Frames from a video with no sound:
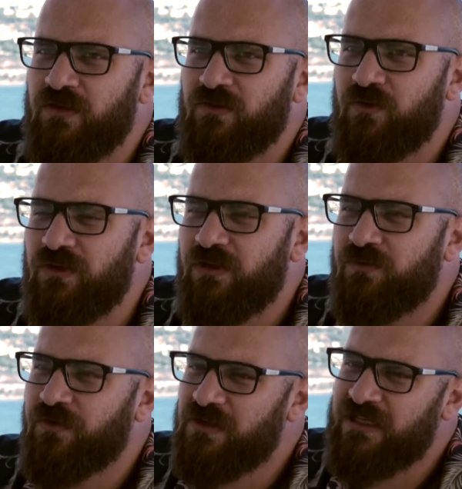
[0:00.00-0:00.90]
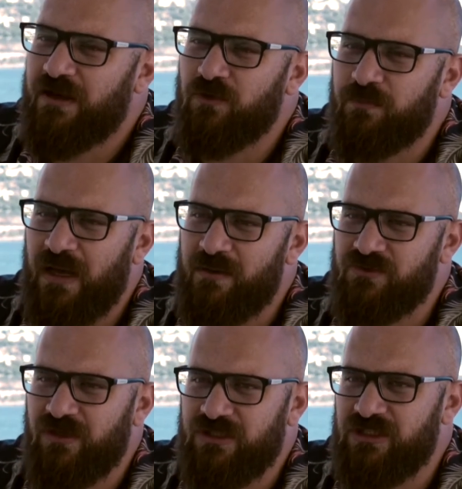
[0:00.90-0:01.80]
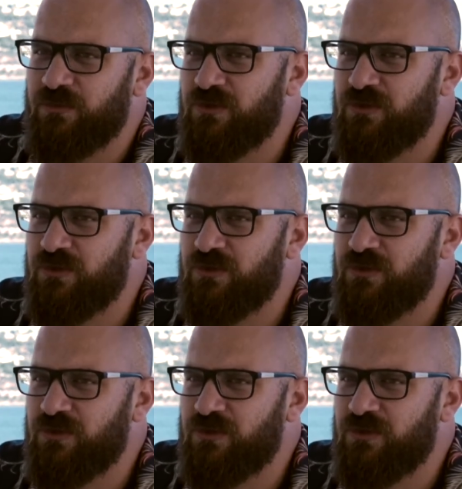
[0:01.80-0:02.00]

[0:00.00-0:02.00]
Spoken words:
So you need to first have your PAM strategy,